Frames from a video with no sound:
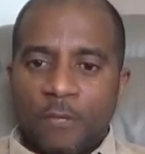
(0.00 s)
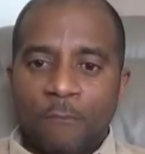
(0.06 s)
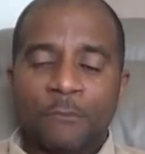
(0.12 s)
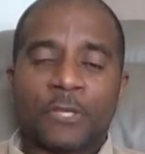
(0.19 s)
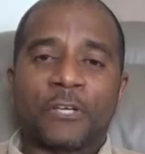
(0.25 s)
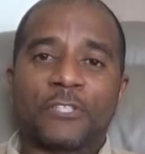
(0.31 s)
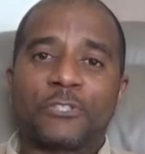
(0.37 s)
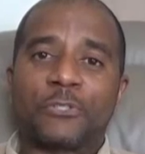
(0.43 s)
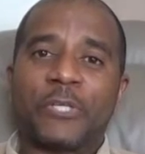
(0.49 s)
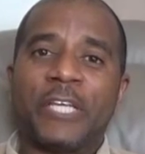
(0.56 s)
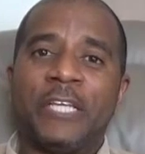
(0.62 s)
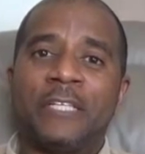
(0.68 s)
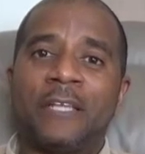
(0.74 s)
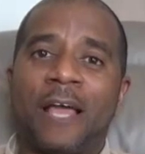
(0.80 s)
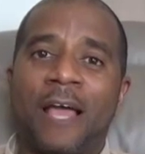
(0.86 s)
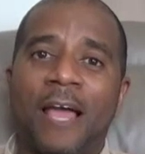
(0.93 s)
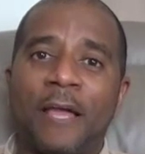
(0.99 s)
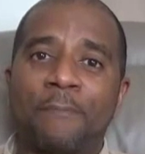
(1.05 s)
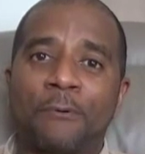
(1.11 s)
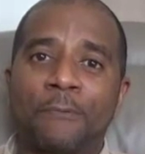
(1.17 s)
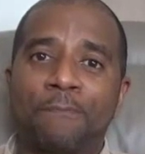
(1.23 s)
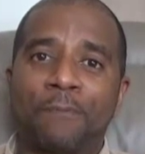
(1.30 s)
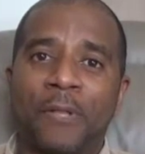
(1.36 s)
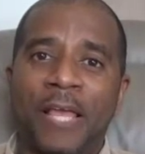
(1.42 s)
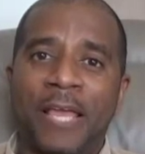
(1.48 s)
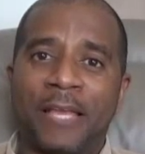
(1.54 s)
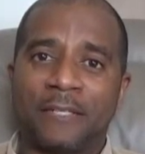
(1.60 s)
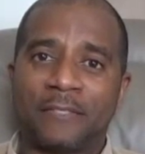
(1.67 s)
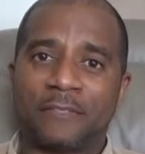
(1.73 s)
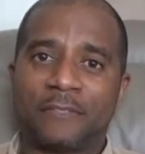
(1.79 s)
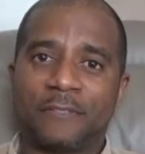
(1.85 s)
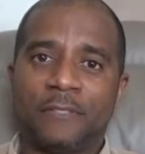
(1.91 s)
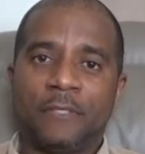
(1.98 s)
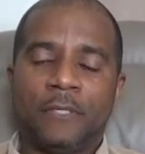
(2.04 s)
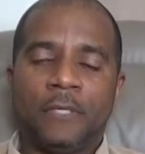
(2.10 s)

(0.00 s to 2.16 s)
because you're eating hybrid plants."